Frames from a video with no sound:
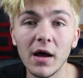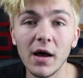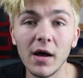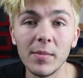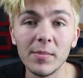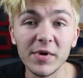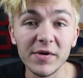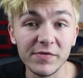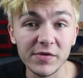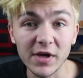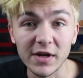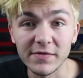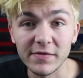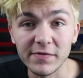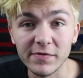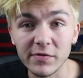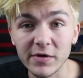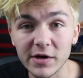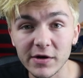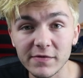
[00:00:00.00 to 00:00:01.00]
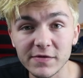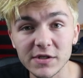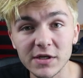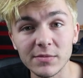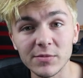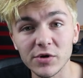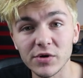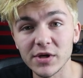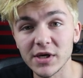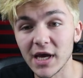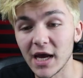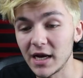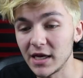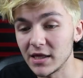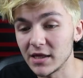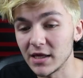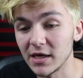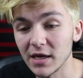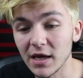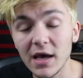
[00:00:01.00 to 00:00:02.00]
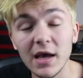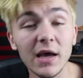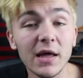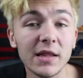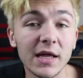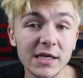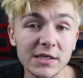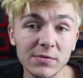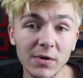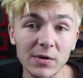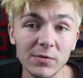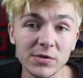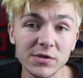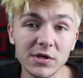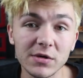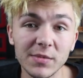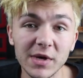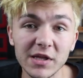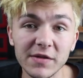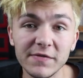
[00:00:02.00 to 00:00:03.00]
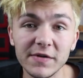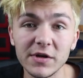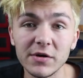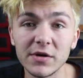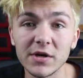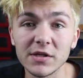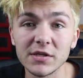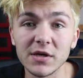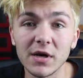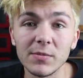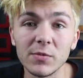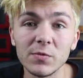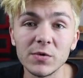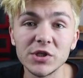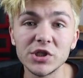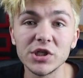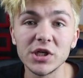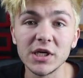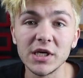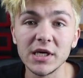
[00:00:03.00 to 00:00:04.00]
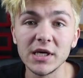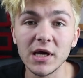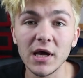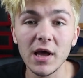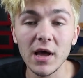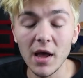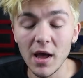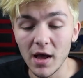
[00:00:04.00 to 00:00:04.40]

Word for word: Um, if you get it for free, obviously I'm not going to get anything. That's why I was going to make the video another time originally.